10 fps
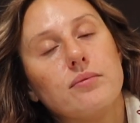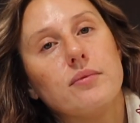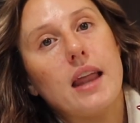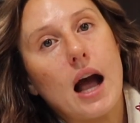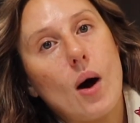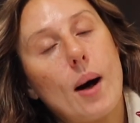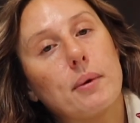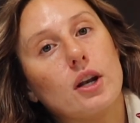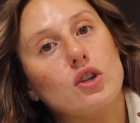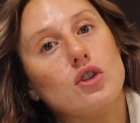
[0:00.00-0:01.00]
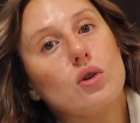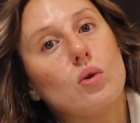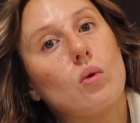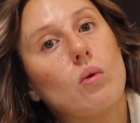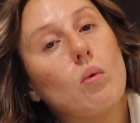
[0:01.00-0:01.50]
now I'm gonna
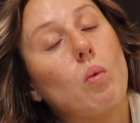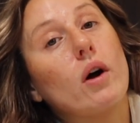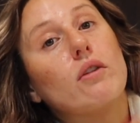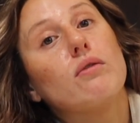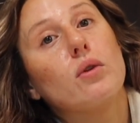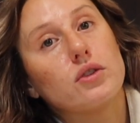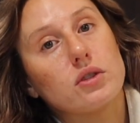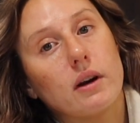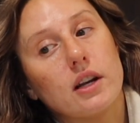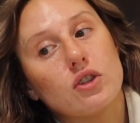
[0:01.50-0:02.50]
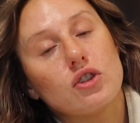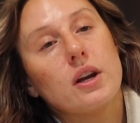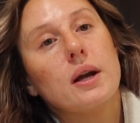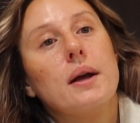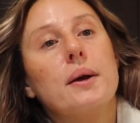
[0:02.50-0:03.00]
do one full syringe.
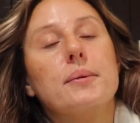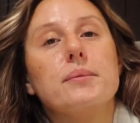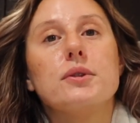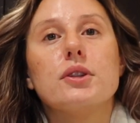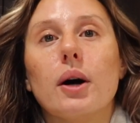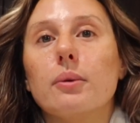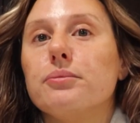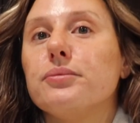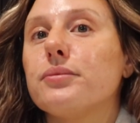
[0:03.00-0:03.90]
So